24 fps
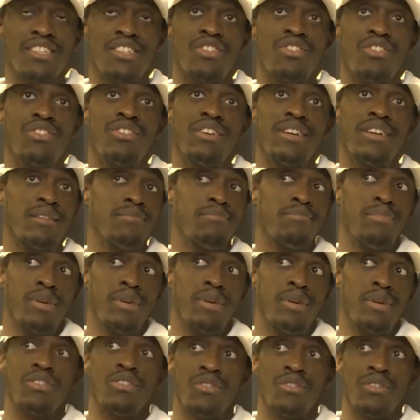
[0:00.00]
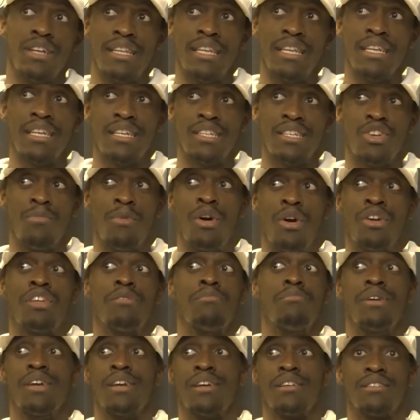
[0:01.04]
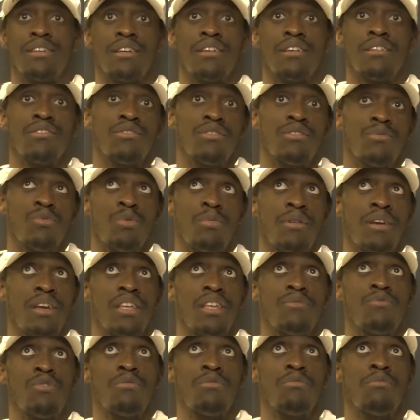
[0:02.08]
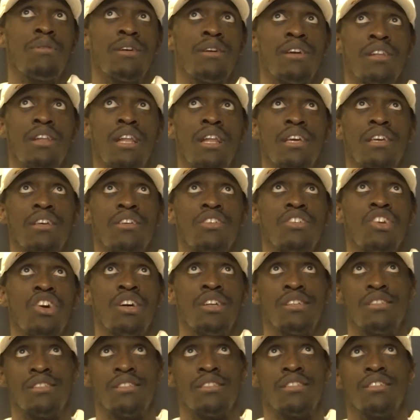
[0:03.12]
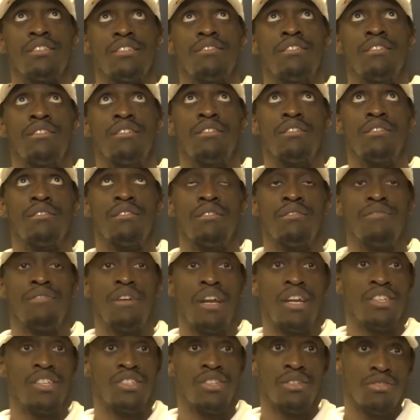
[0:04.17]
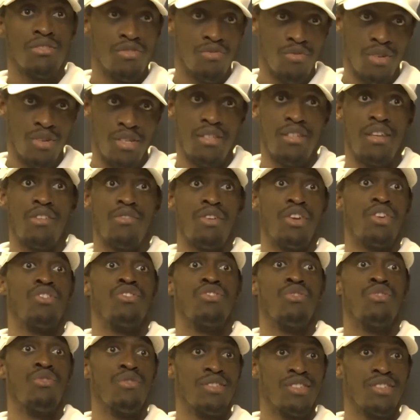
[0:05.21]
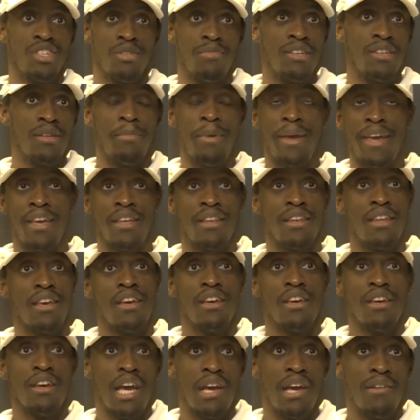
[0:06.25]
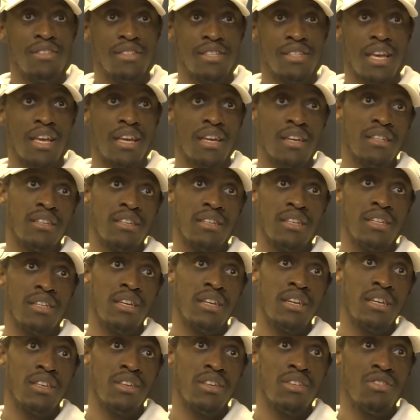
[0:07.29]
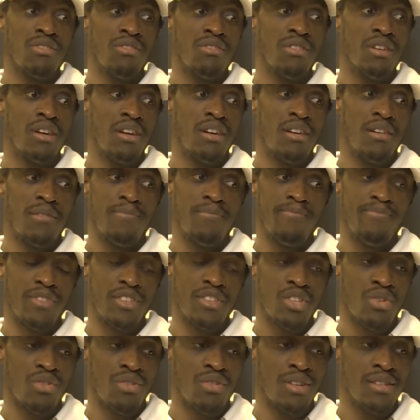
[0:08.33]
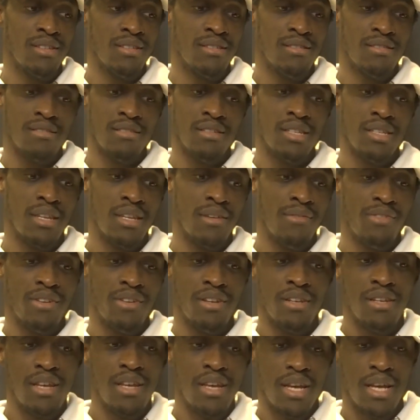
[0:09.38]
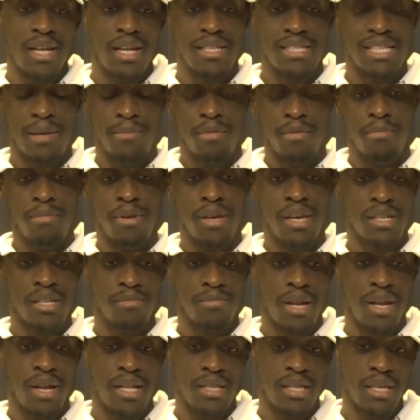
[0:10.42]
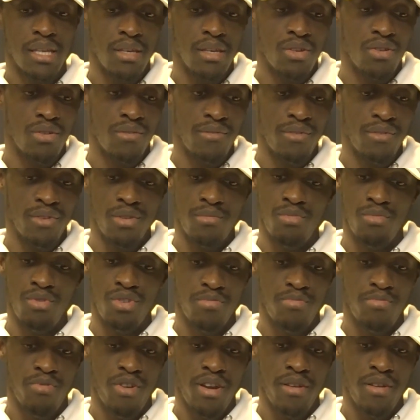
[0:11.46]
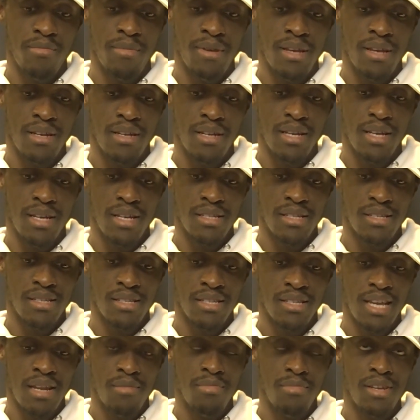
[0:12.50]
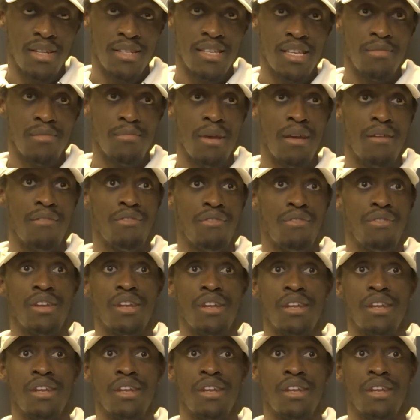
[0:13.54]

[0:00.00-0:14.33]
I think there's some other bigs like when we played like Giannis Valanciunas, where it's like okay, it's gonna be in the paint every second, so there's different type of bigs. But I think for the most part, man, like it's got to be a team effort.